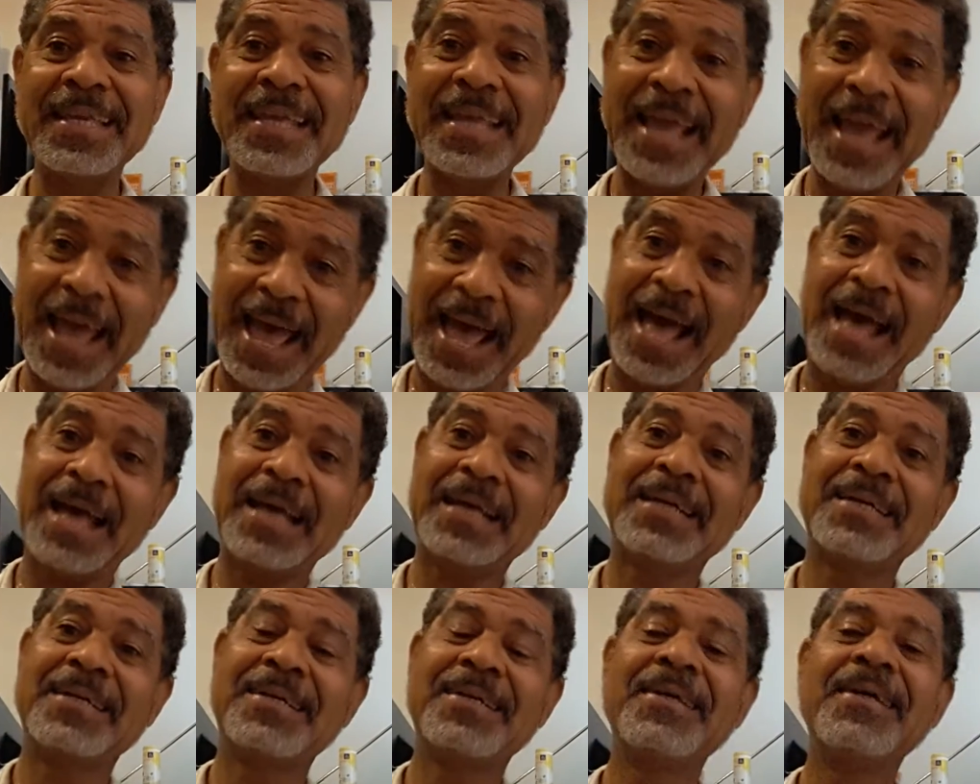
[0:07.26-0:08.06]
Yeah.
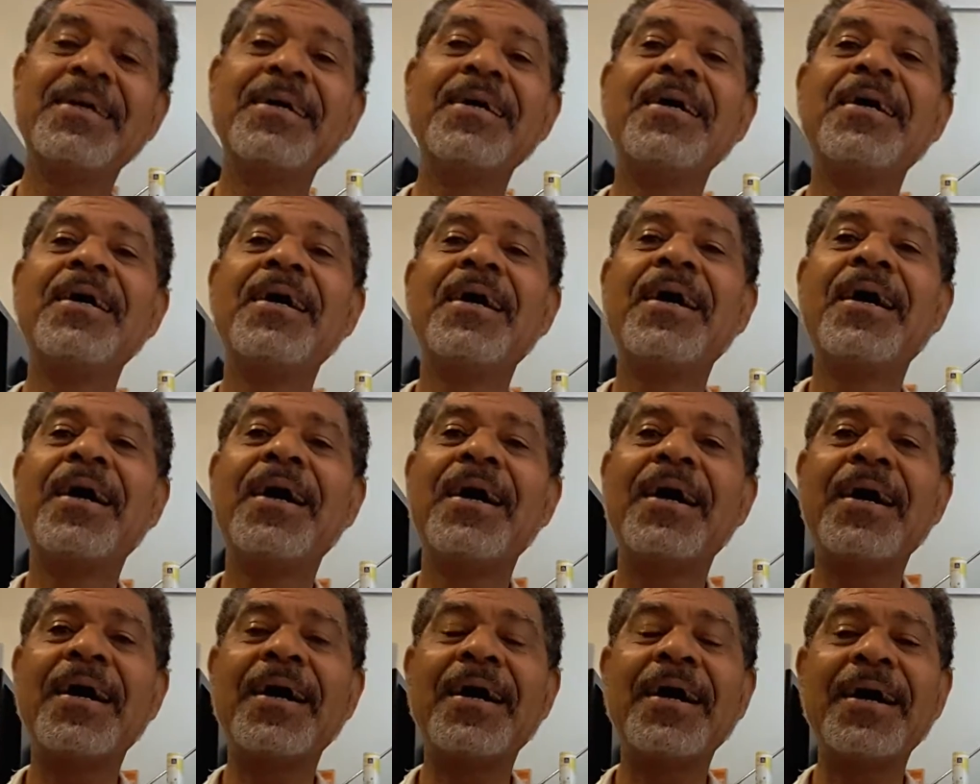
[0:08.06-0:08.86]

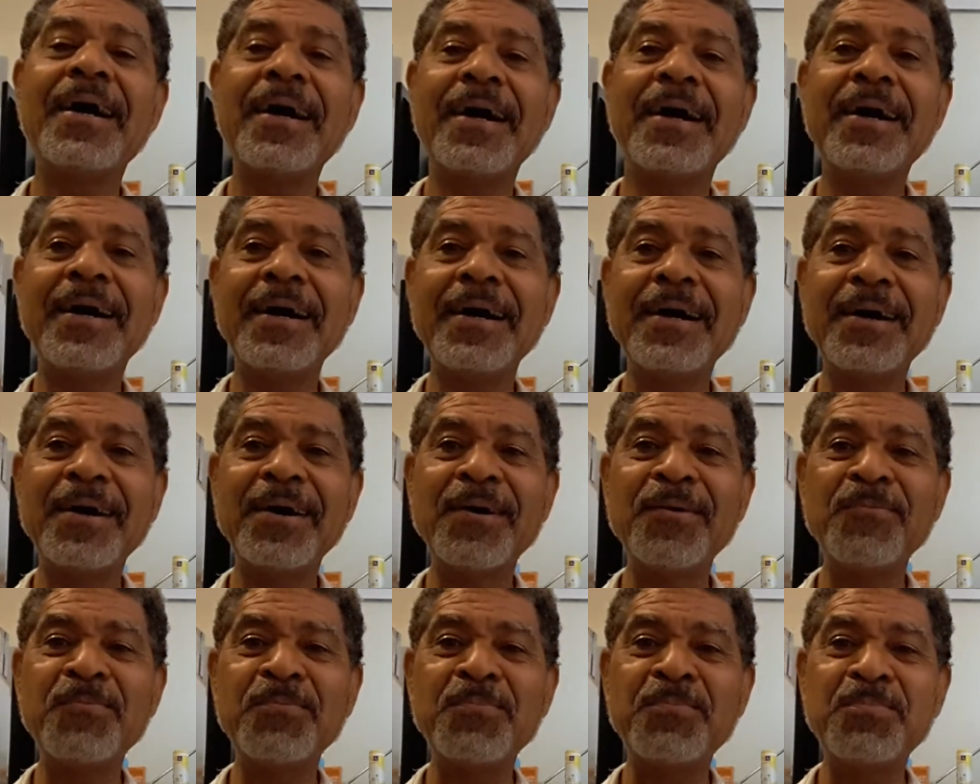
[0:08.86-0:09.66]

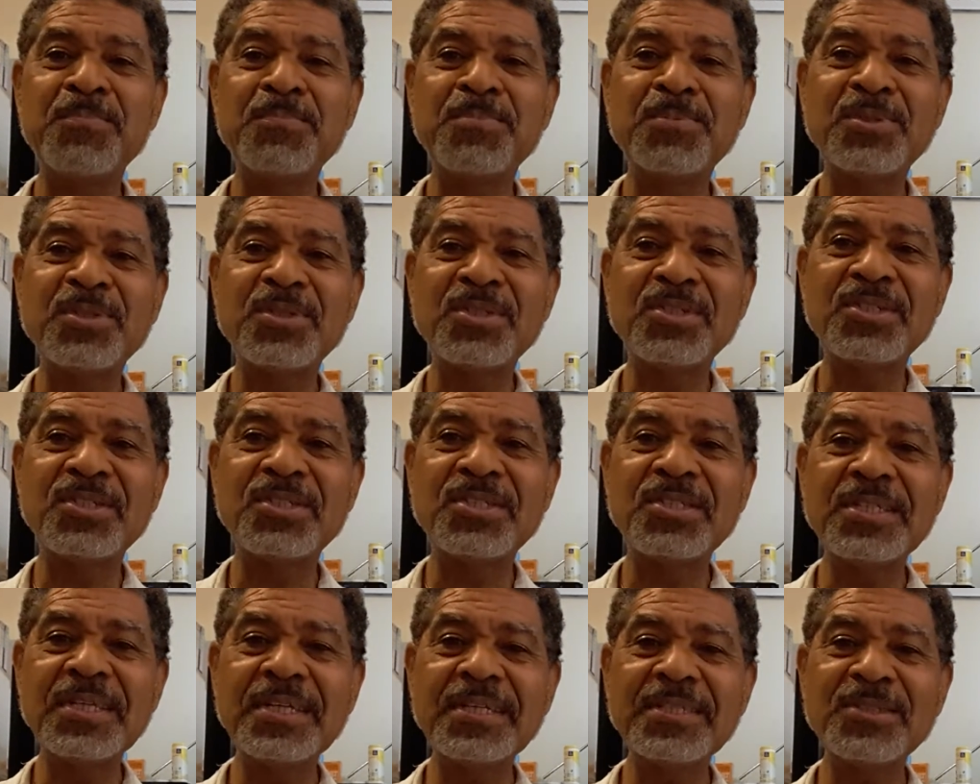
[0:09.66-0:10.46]
Uh,
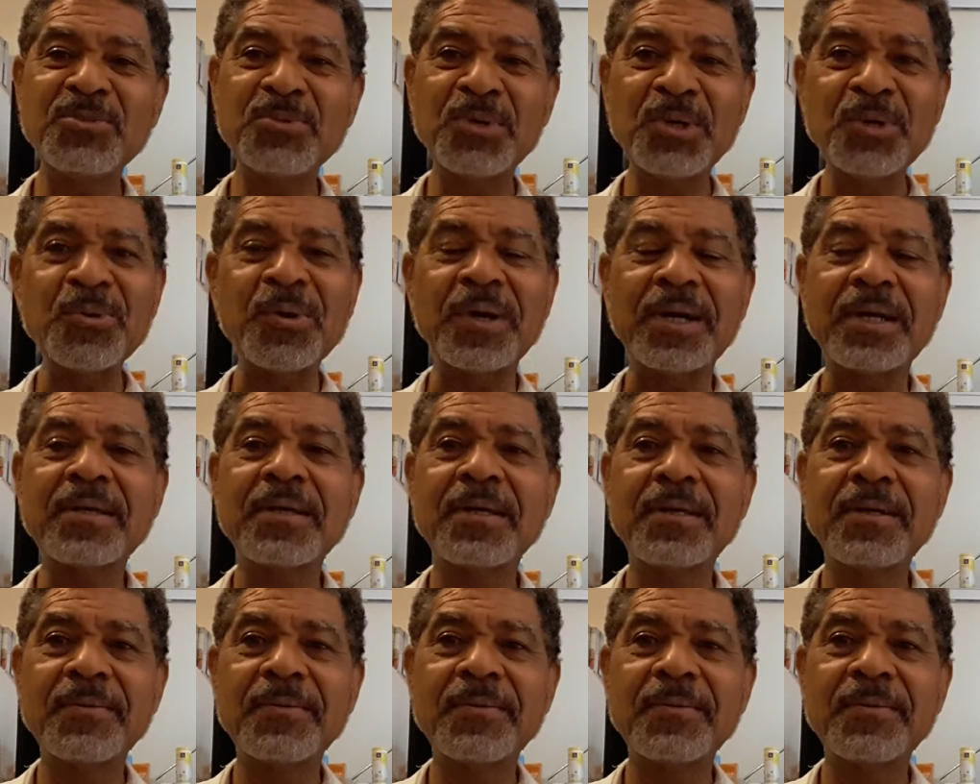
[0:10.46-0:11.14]
just real quick.